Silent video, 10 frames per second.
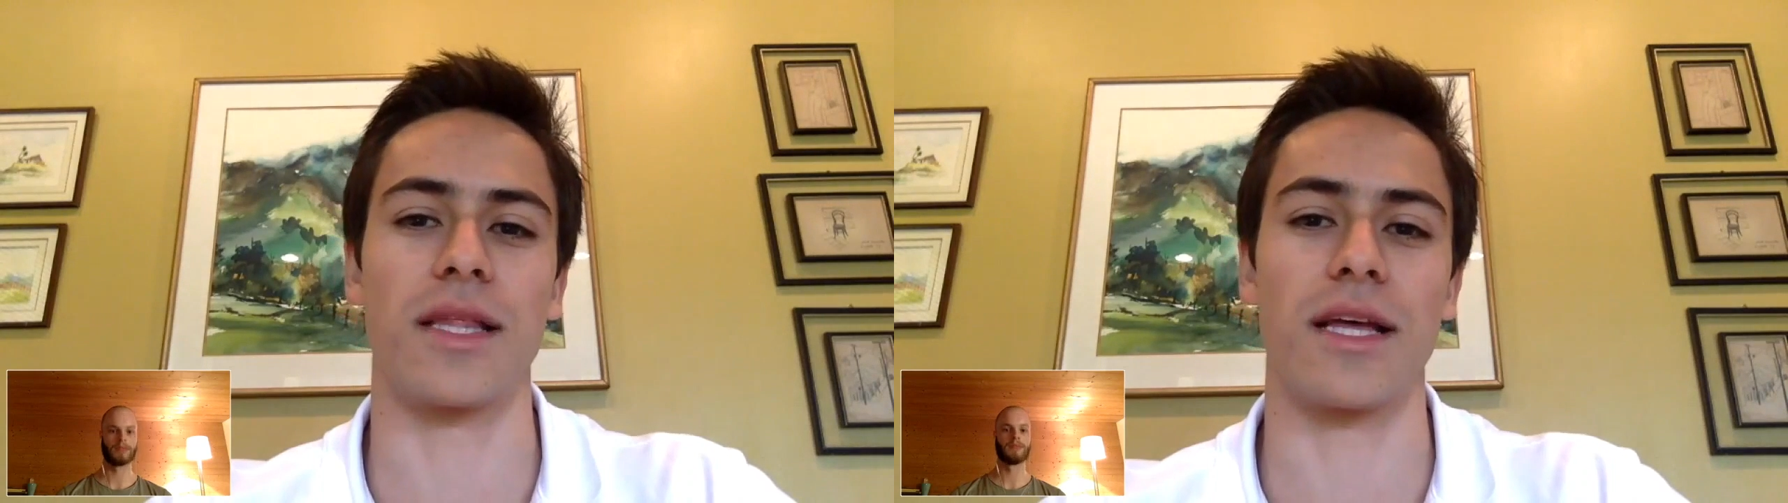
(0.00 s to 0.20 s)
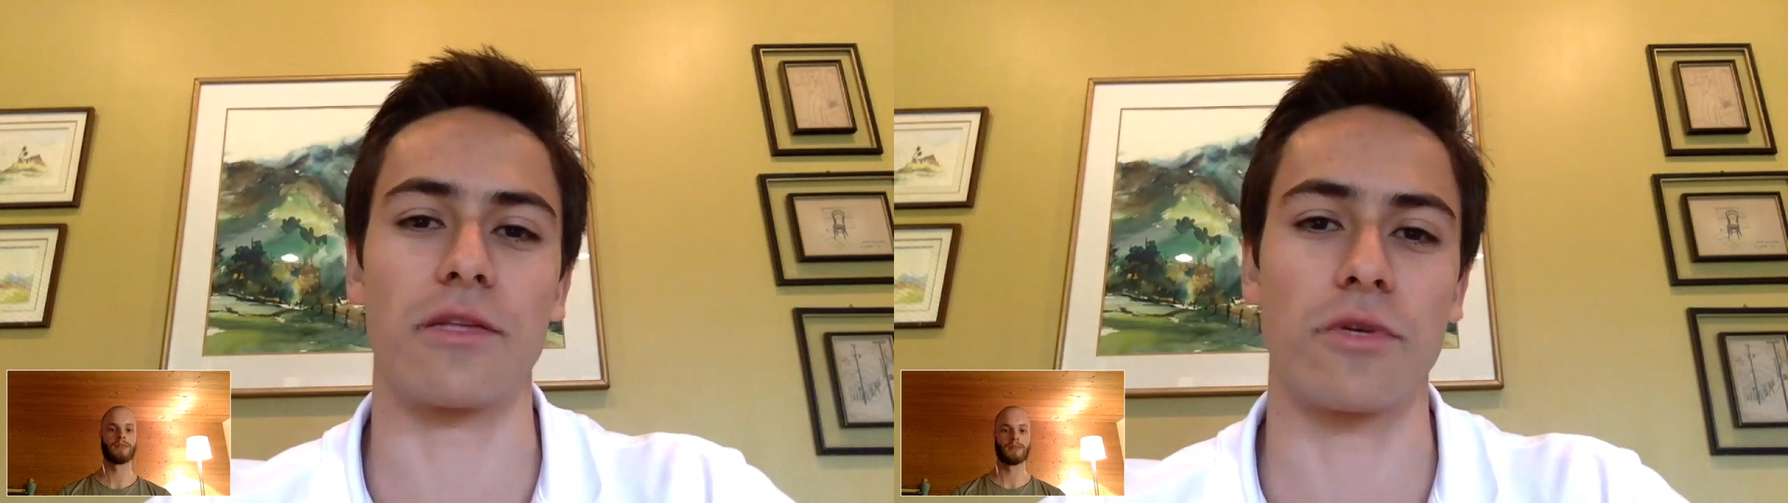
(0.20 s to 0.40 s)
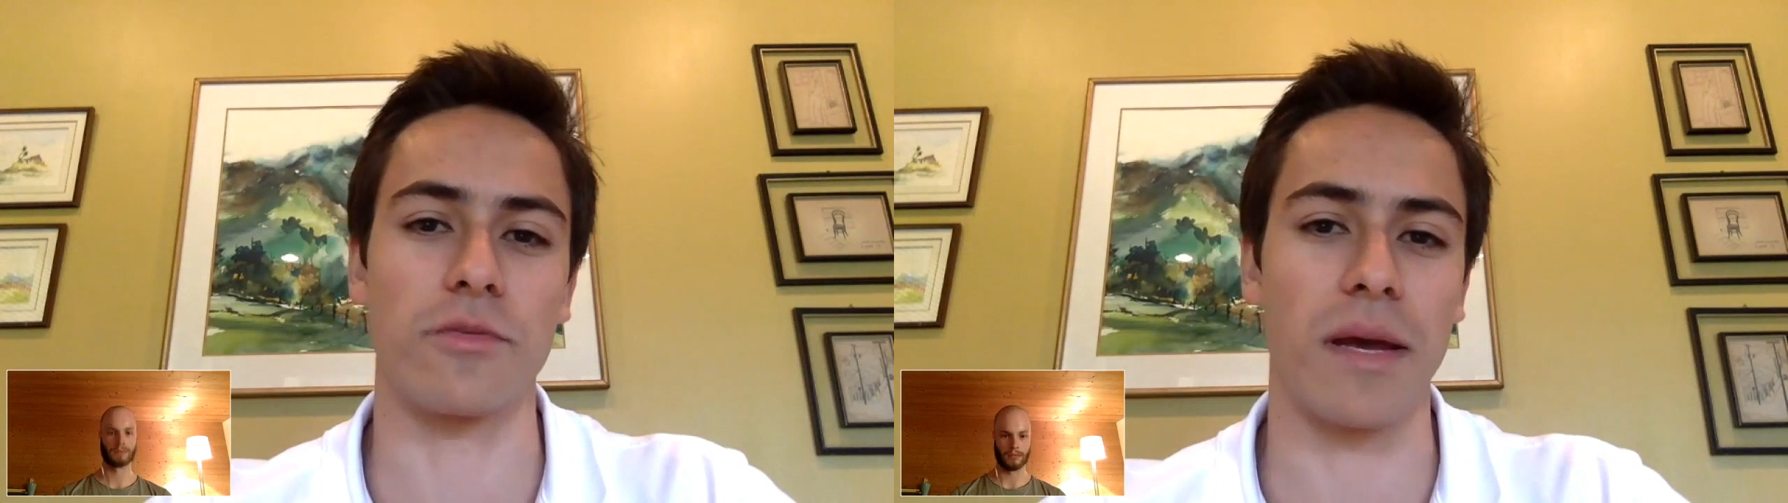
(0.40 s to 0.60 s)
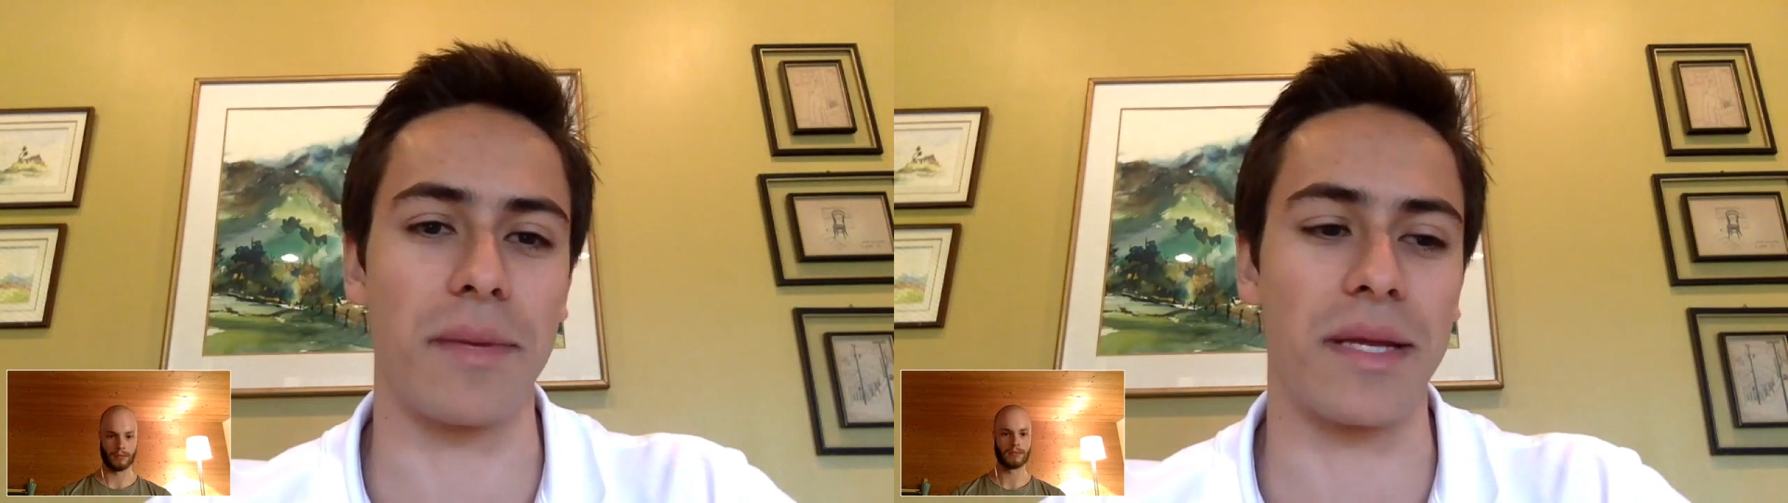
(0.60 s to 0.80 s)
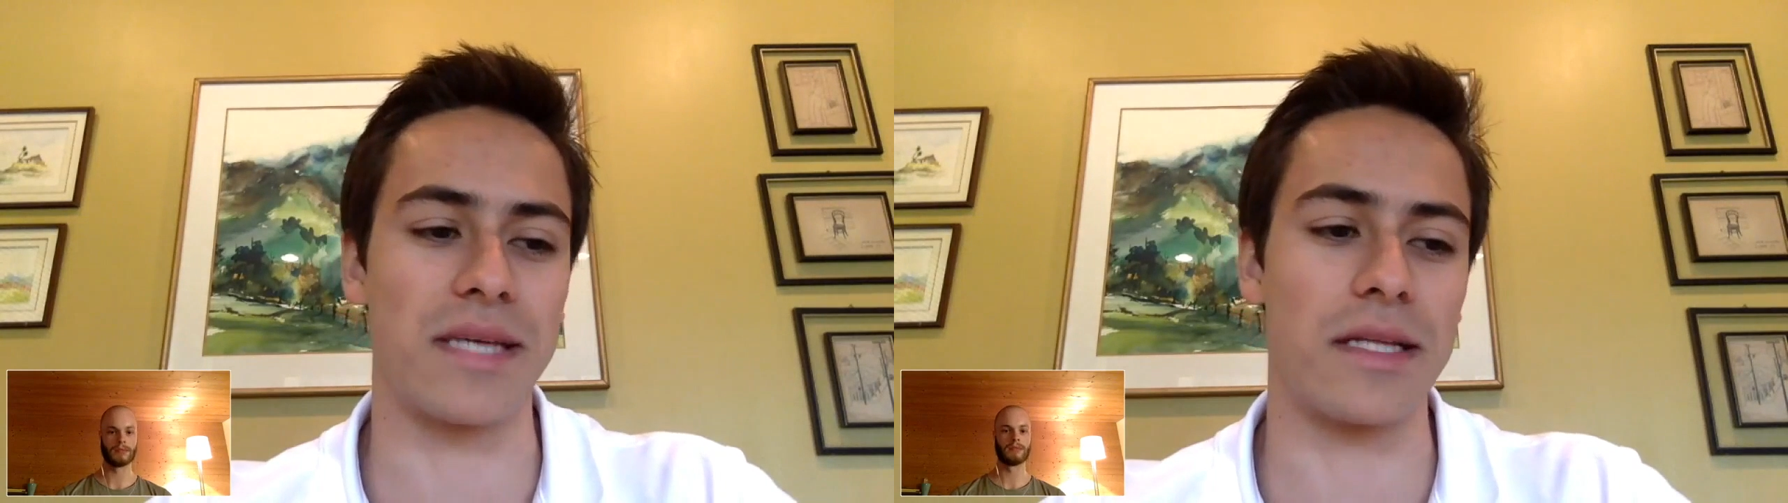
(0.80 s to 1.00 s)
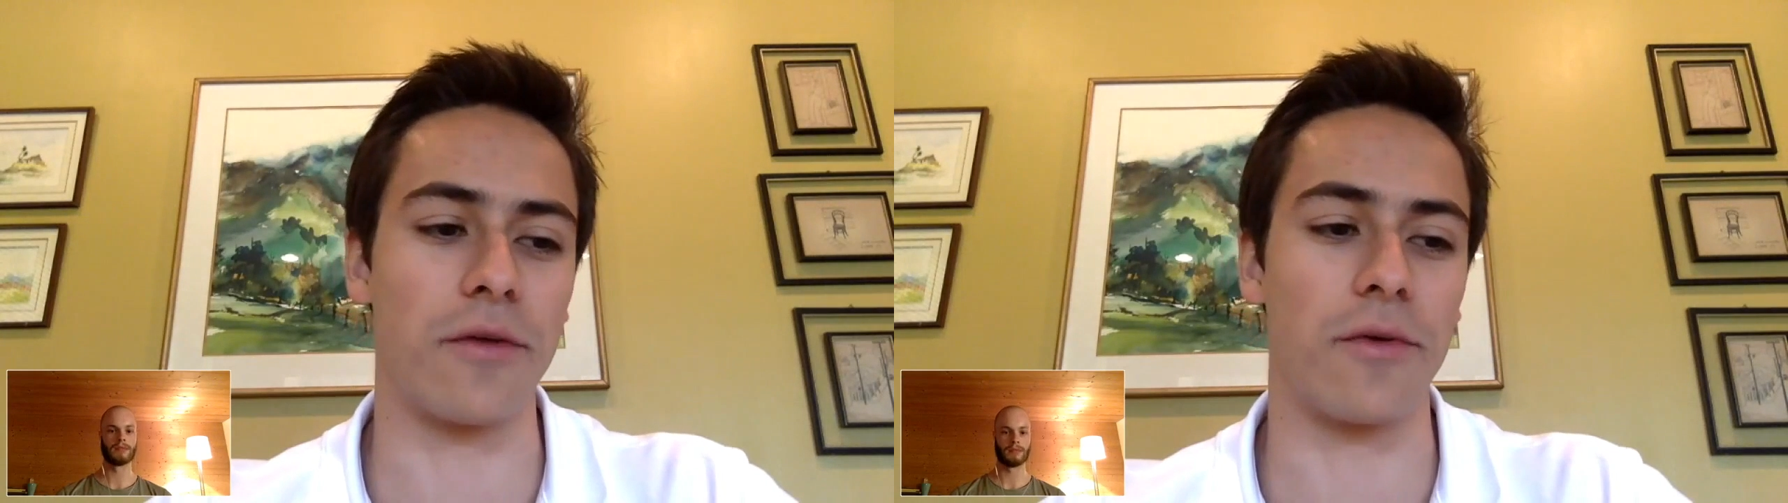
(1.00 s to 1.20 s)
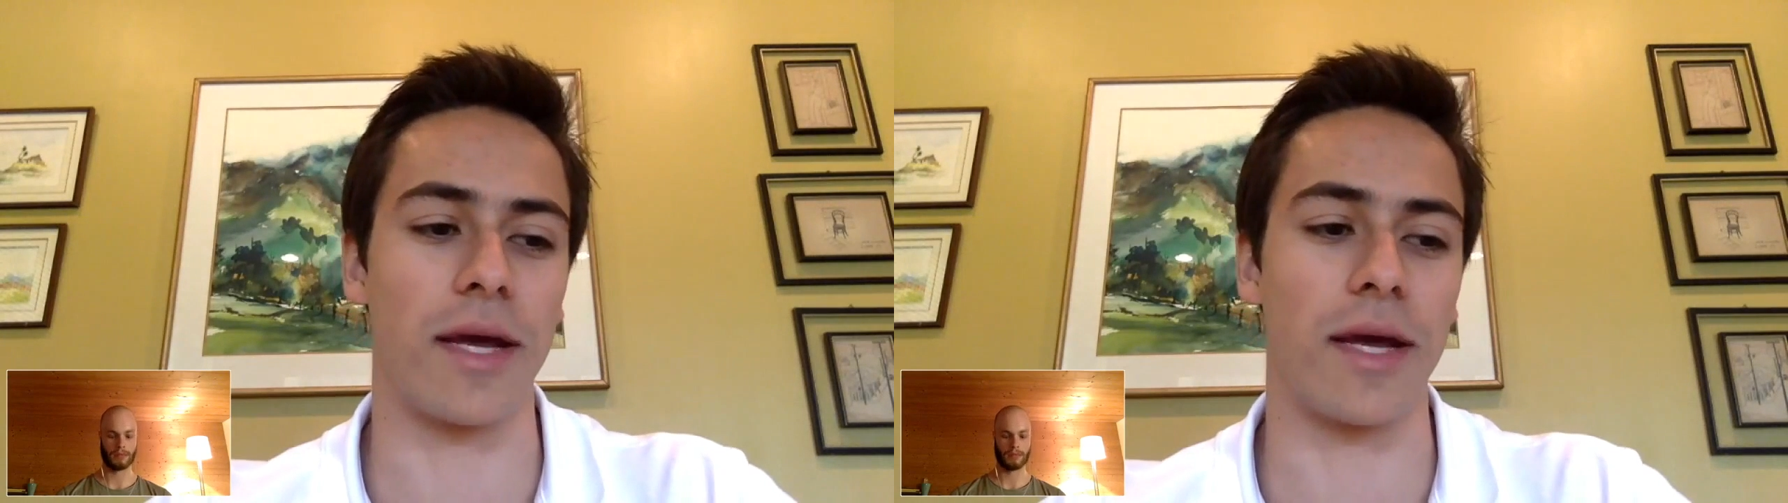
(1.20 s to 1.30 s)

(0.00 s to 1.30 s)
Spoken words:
and that was my mentality